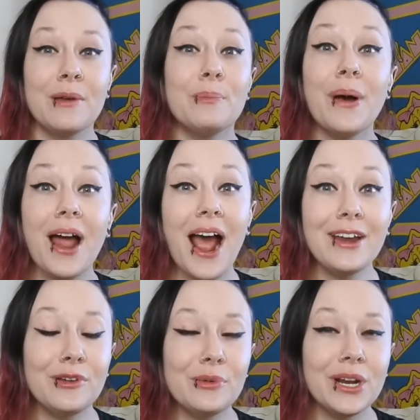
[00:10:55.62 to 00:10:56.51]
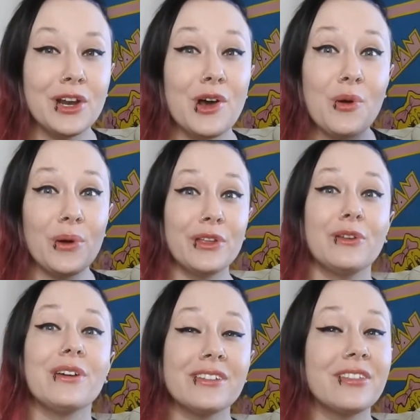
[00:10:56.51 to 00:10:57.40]
But I do want to know what
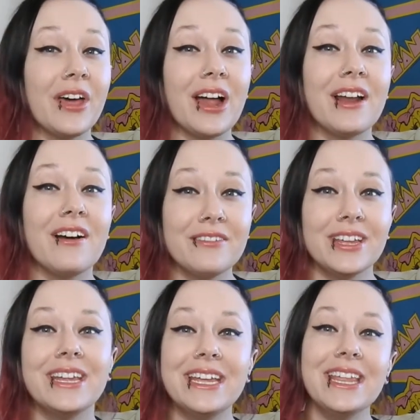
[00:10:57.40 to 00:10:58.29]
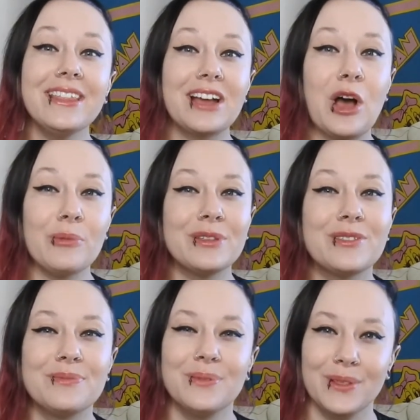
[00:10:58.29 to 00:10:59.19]
you guys thought of it in the
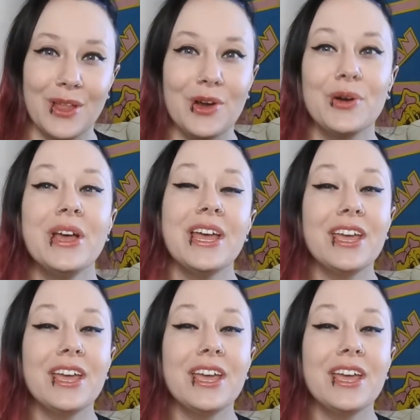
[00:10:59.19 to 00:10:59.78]
comments below.